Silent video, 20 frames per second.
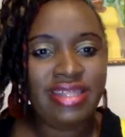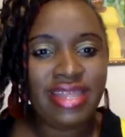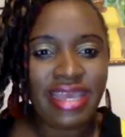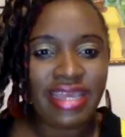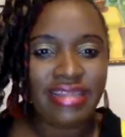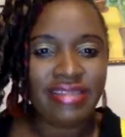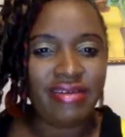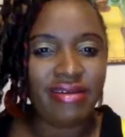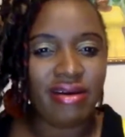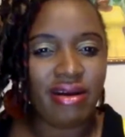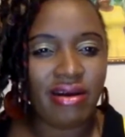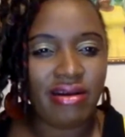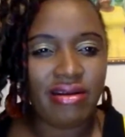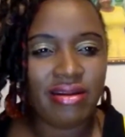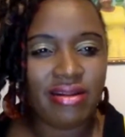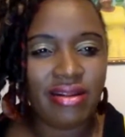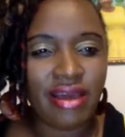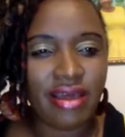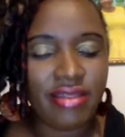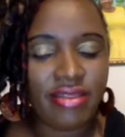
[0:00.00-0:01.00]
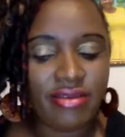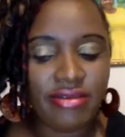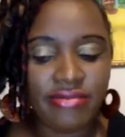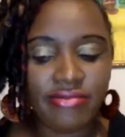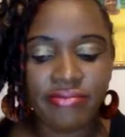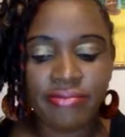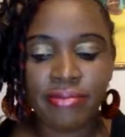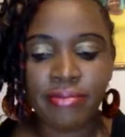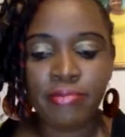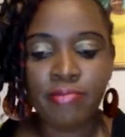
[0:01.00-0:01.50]
Like there are lots
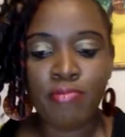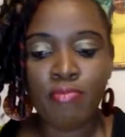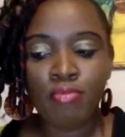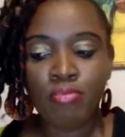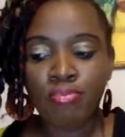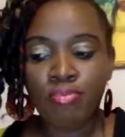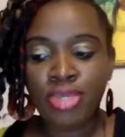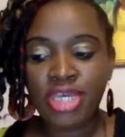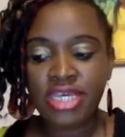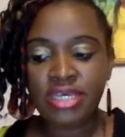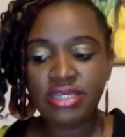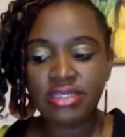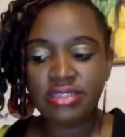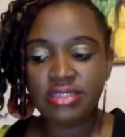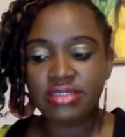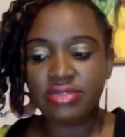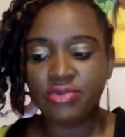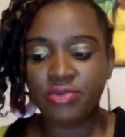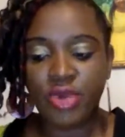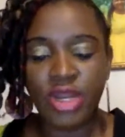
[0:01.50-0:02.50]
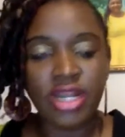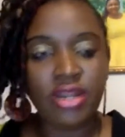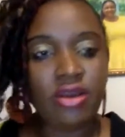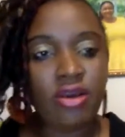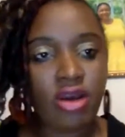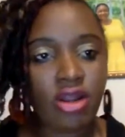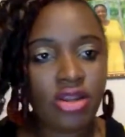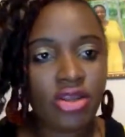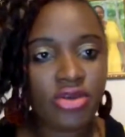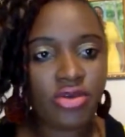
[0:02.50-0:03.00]
of, because when
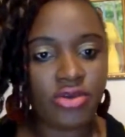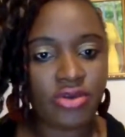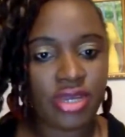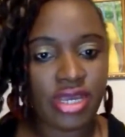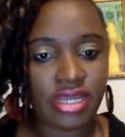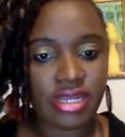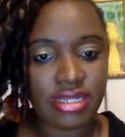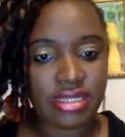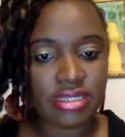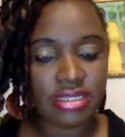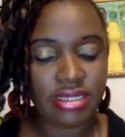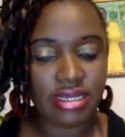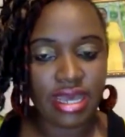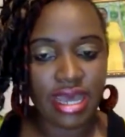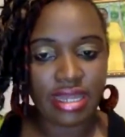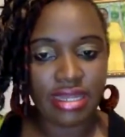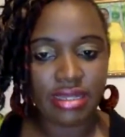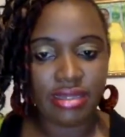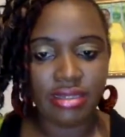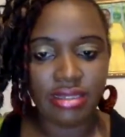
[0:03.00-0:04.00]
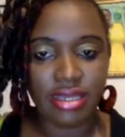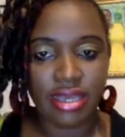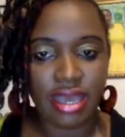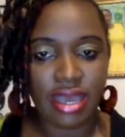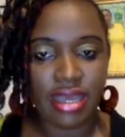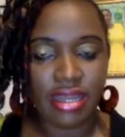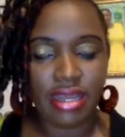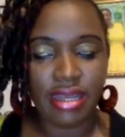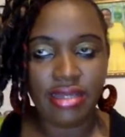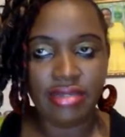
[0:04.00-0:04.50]
God created the
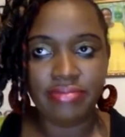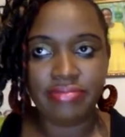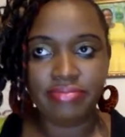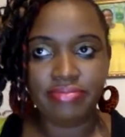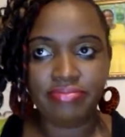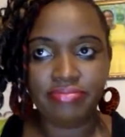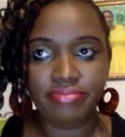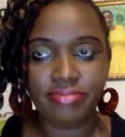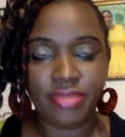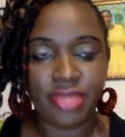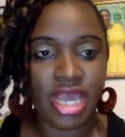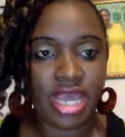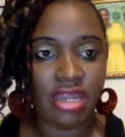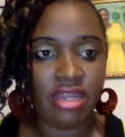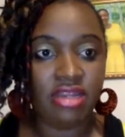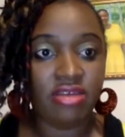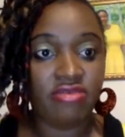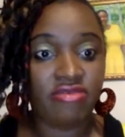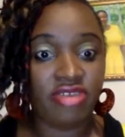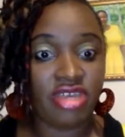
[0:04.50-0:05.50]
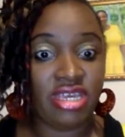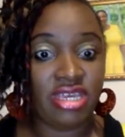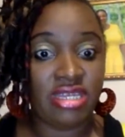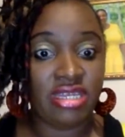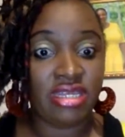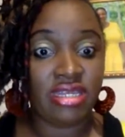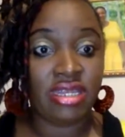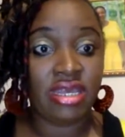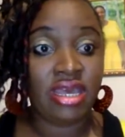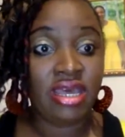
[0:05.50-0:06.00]
Garden of
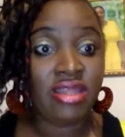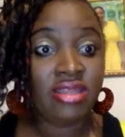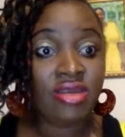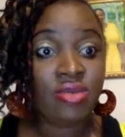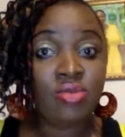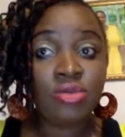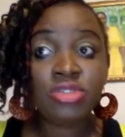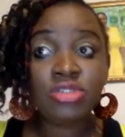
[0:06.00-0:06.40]
Eden, there